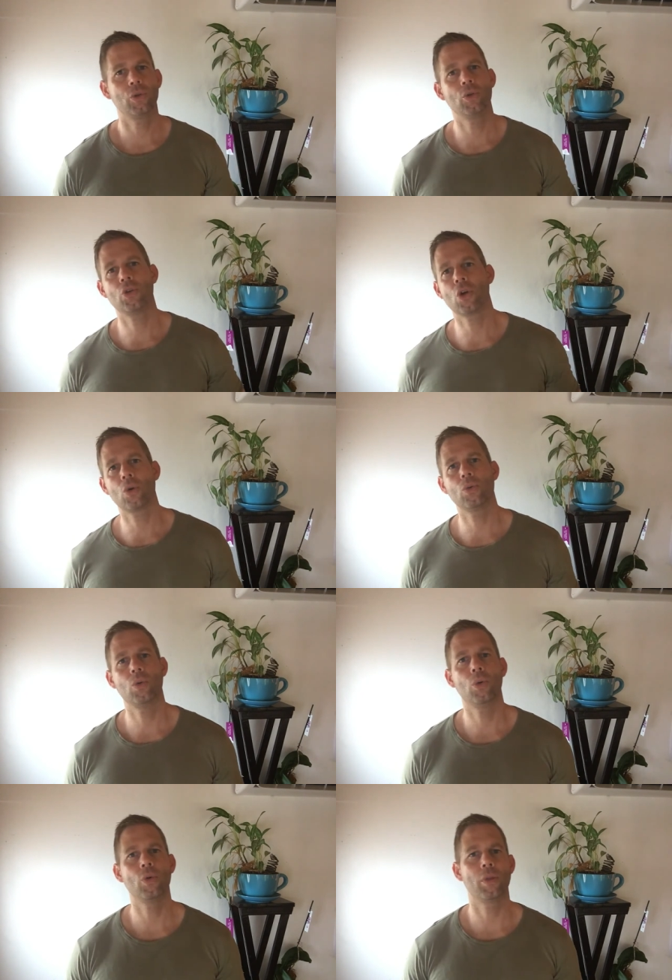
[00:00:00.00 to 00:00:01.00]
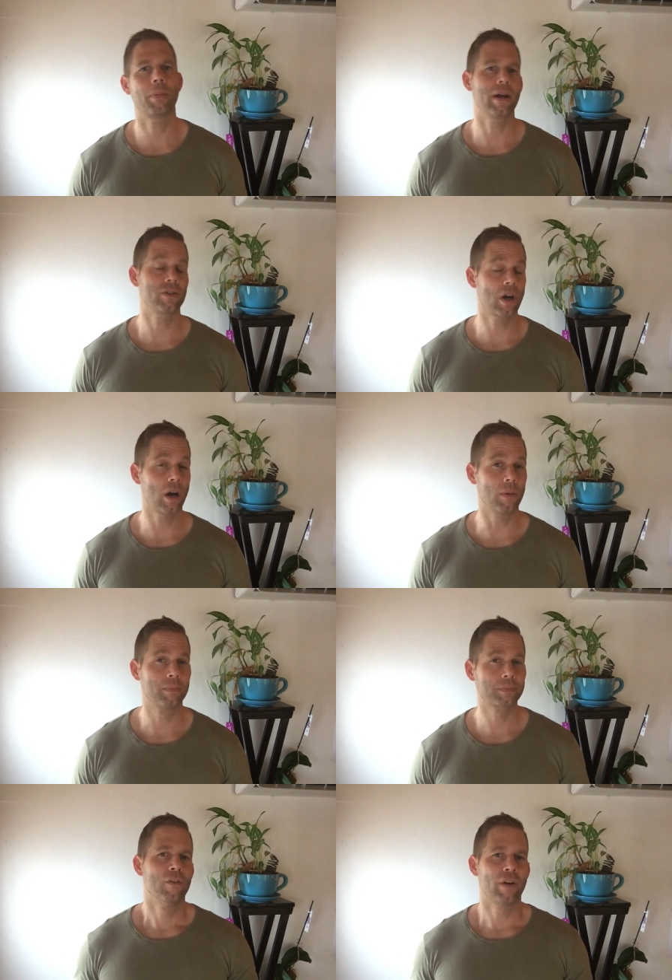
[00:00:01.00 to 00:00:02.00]
who know who the buyers are.
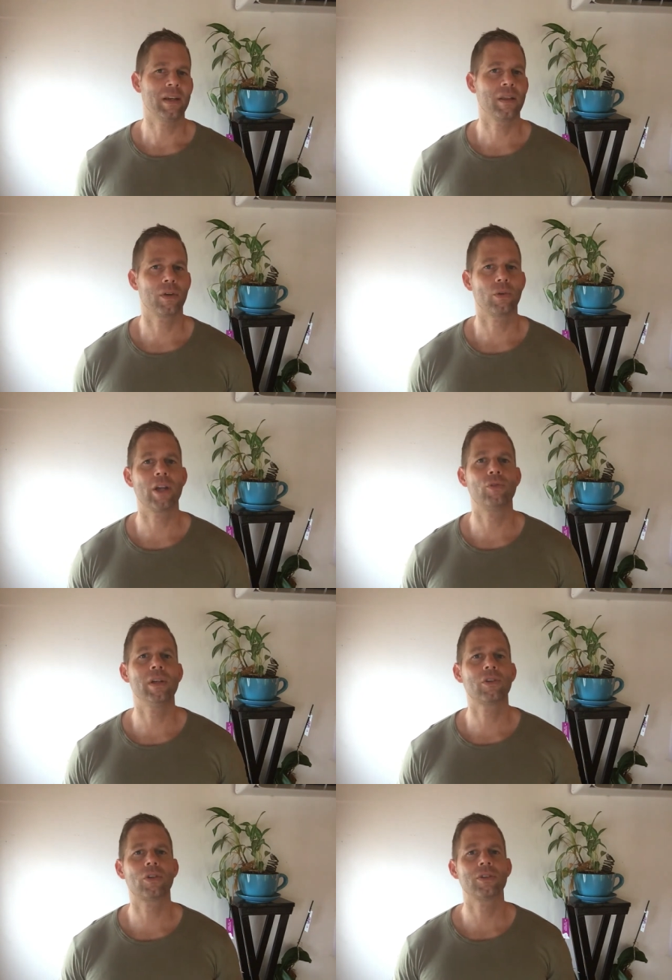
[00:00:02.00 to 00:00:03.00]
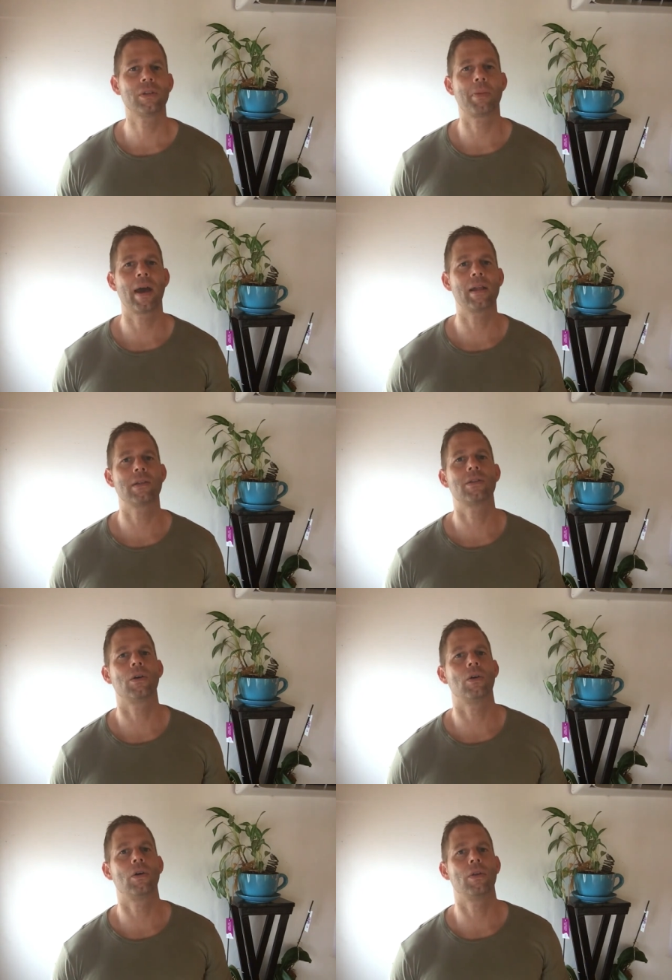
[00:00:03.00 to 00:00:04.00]
Finding the right realtors depends
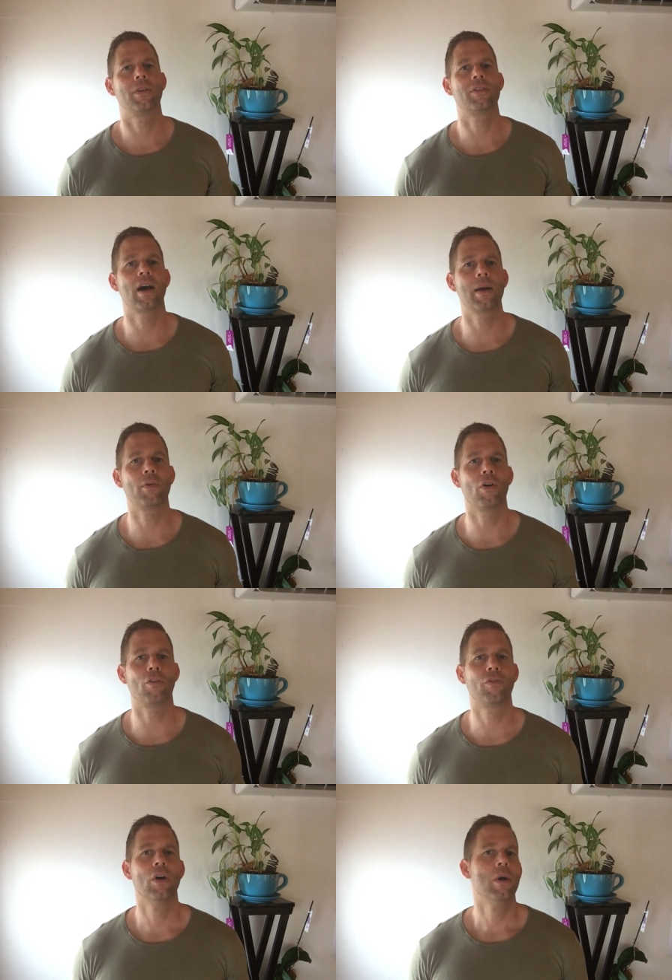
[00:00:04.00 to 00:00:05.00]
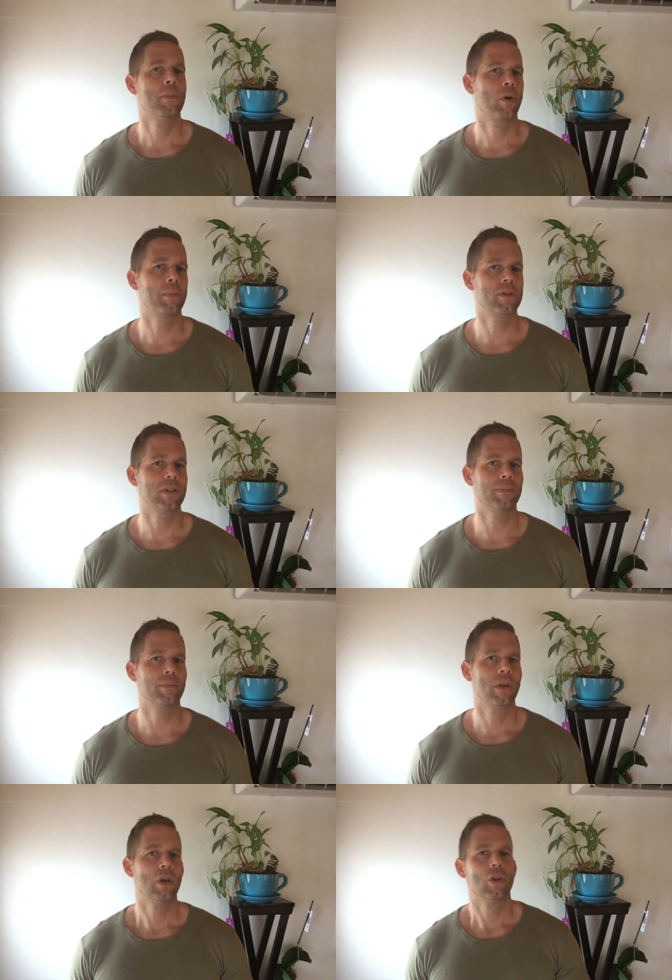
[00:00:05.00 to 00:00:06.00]
on the type of property.
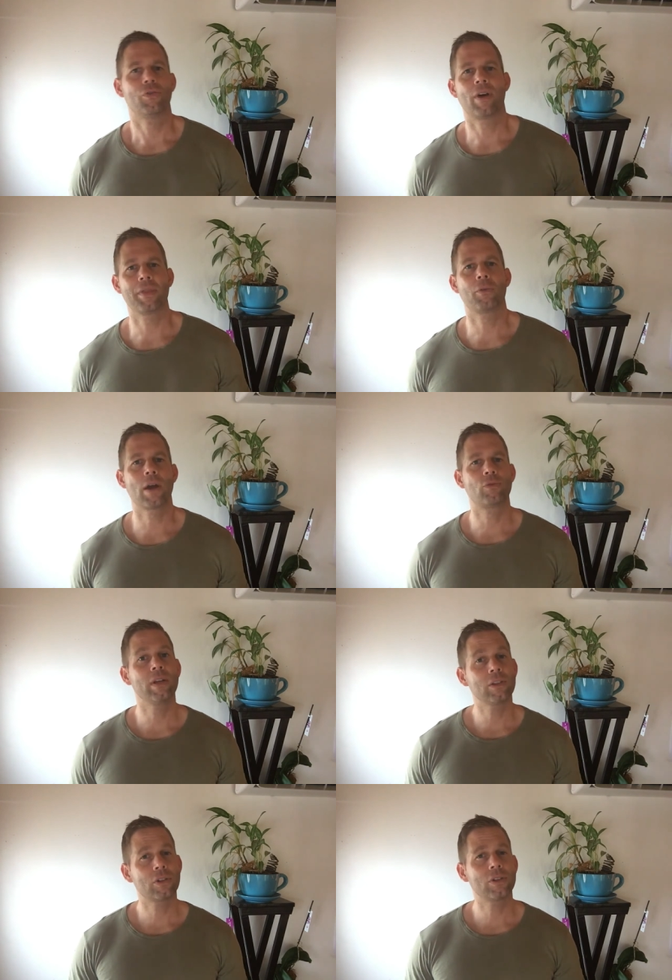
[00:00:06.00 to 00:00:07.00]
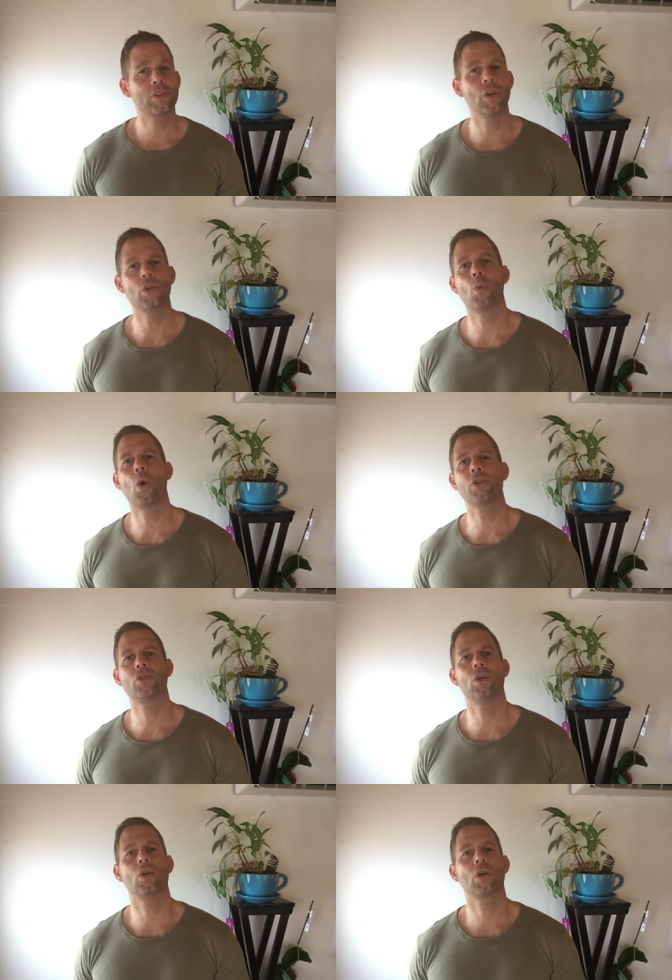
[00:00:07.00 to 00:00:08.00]
To find the right realtors, you want
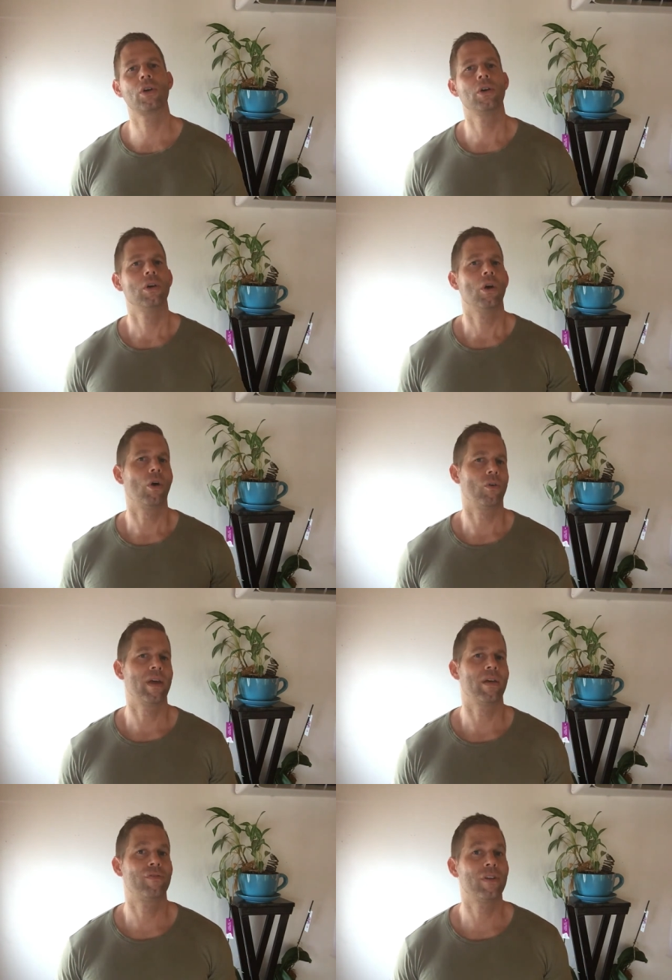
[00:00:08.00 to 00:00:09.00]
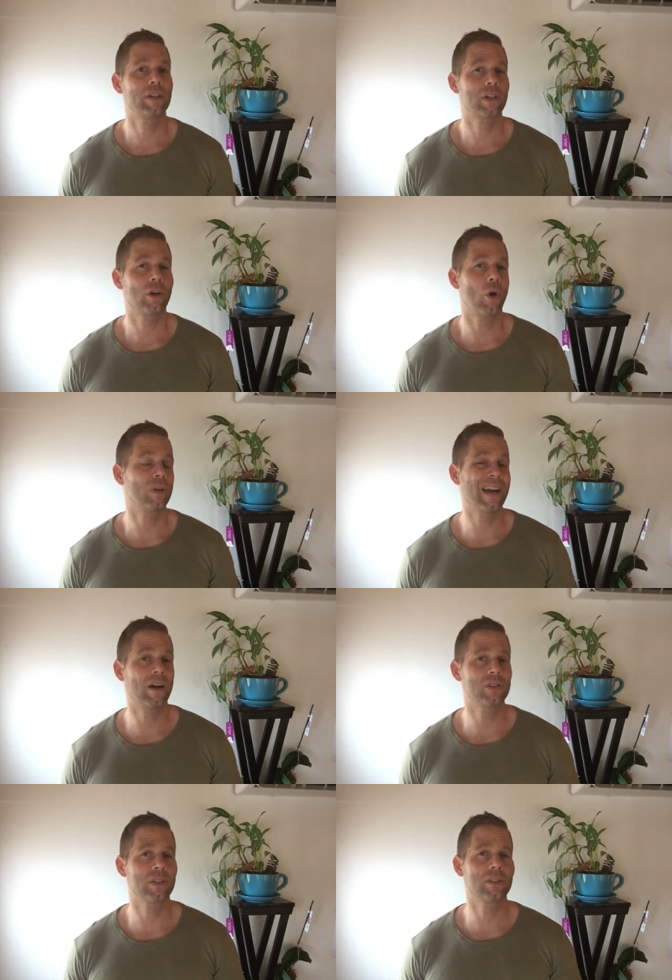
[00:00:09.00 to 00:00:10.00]
to look or rather filter only
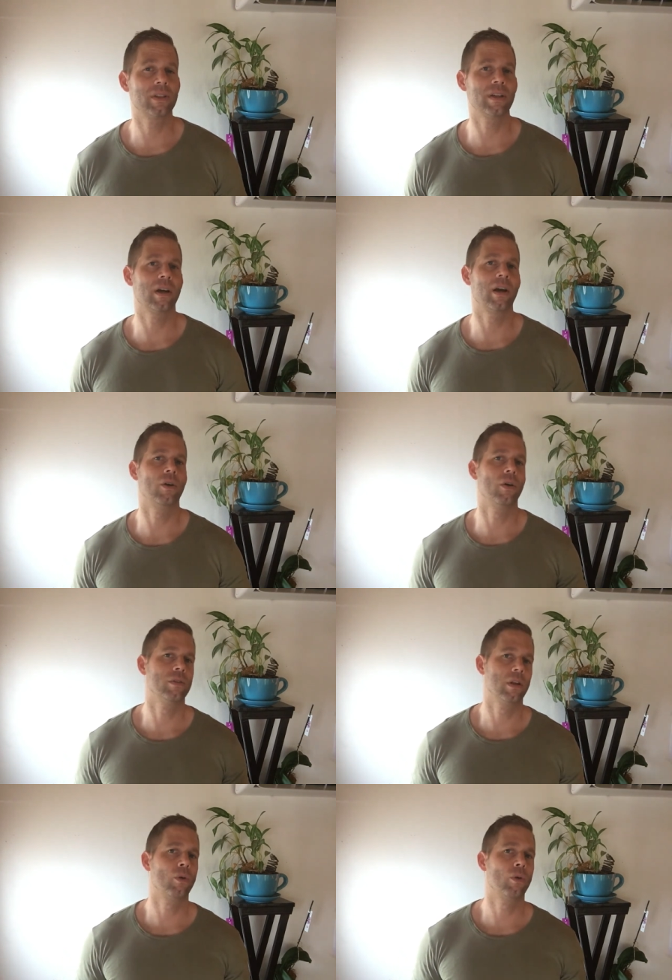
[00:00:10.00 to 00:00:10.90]
houses that are on the